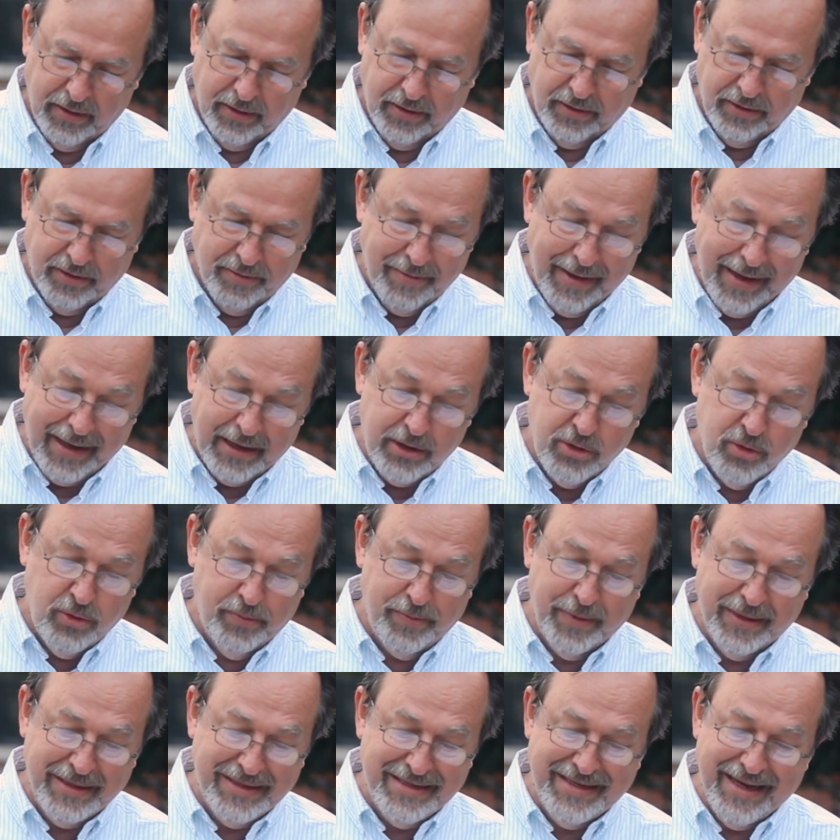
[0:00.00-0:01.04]
The man who had
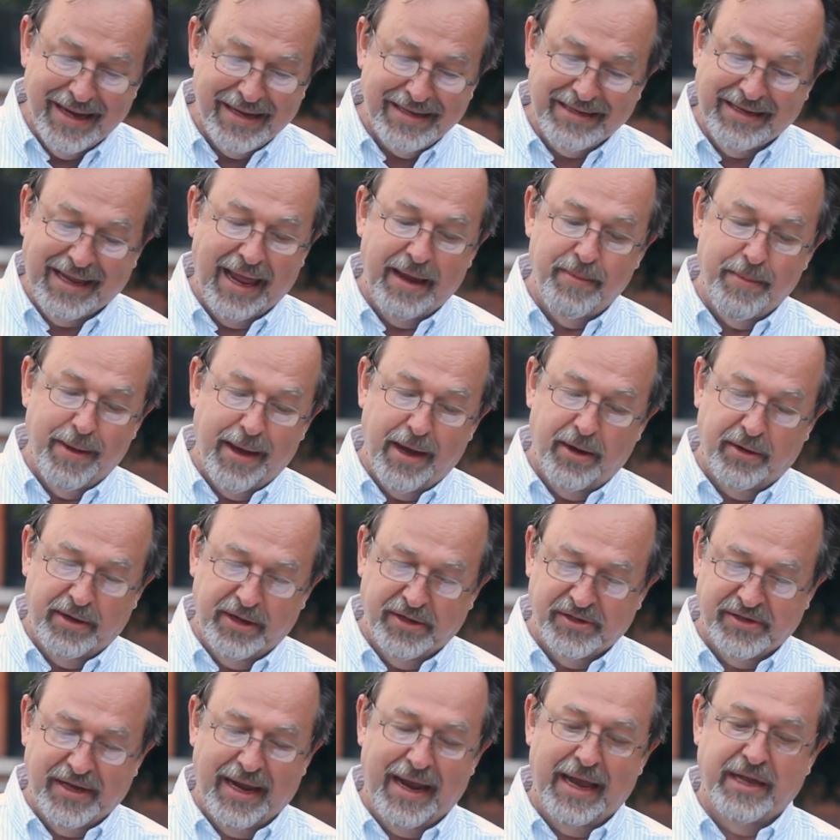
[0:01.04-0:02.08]
been dead came out.
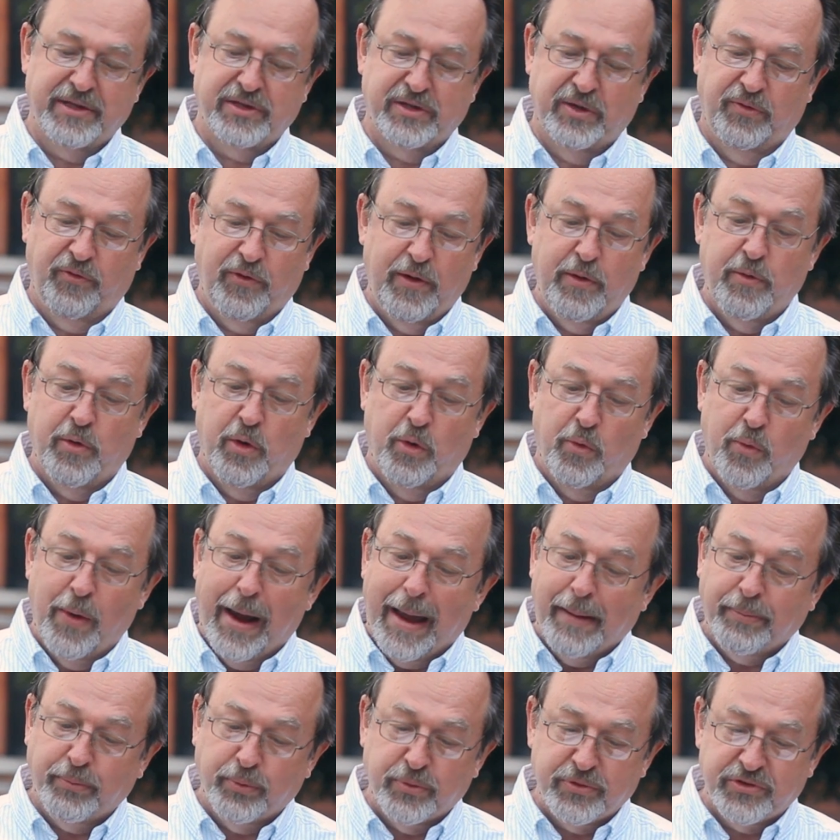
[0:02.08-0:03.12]
His hands and feet were
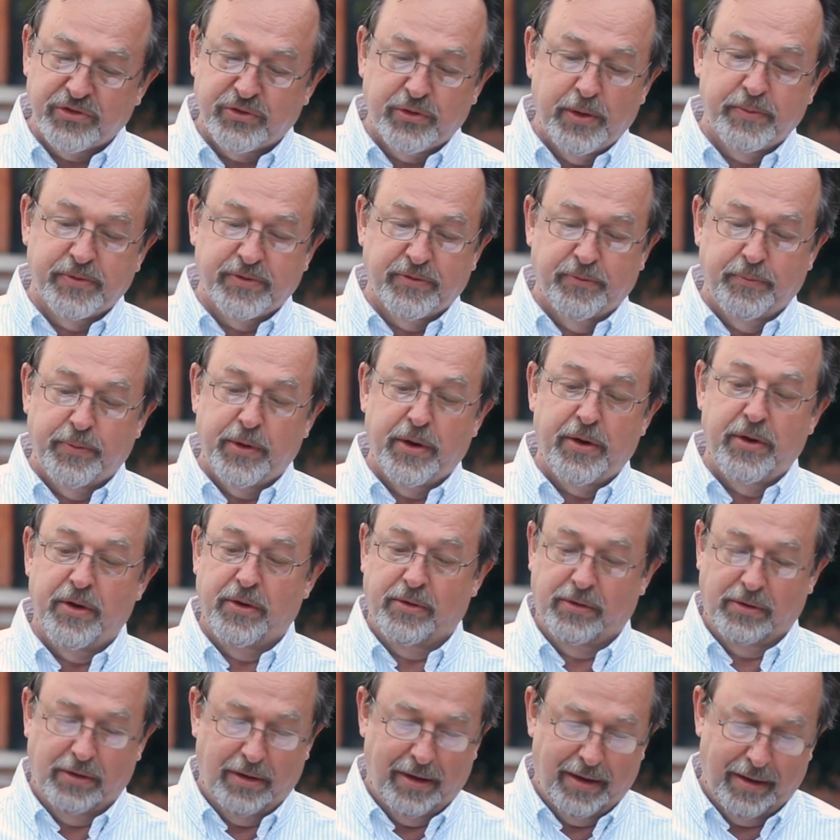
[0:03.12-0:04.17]
wrapped with strips of burial
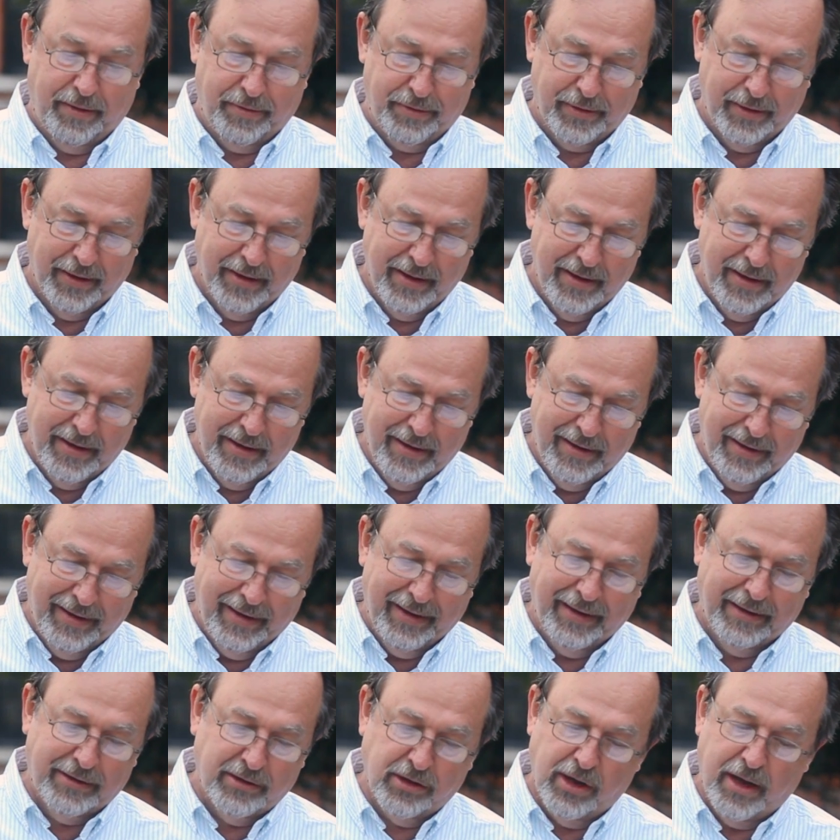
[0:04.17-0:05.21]
cloth,
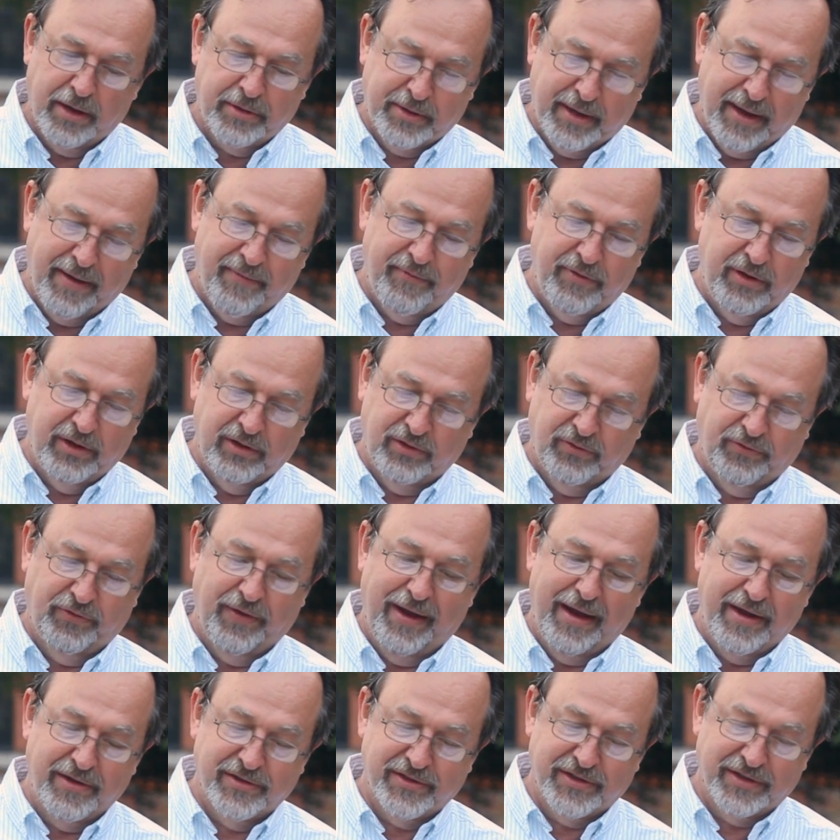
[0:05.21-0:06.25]
and a cloth covered his
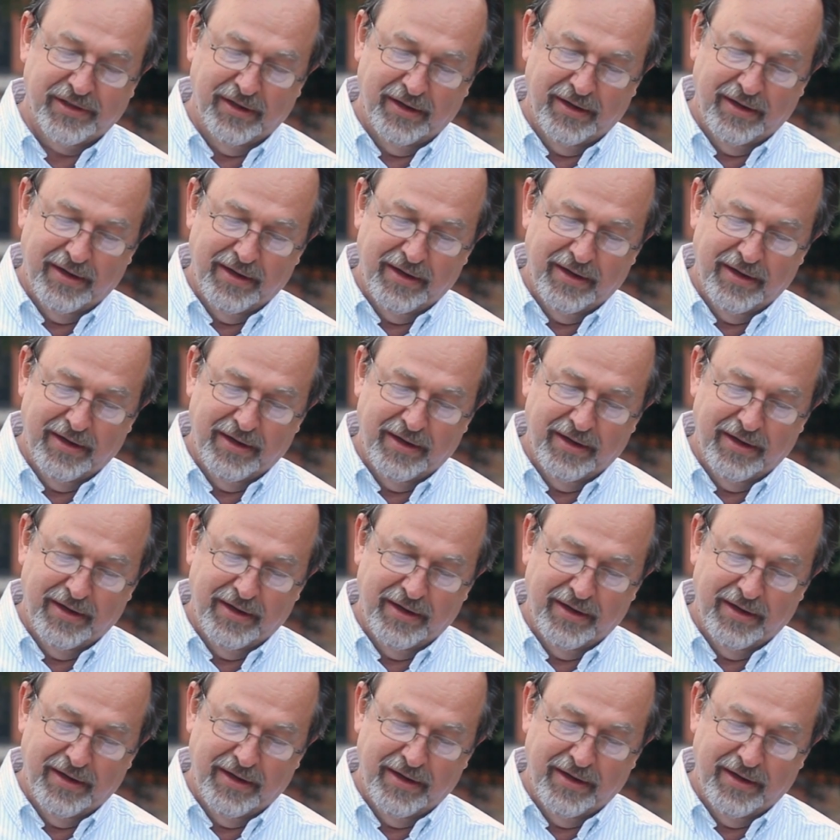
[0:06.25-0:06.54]
face.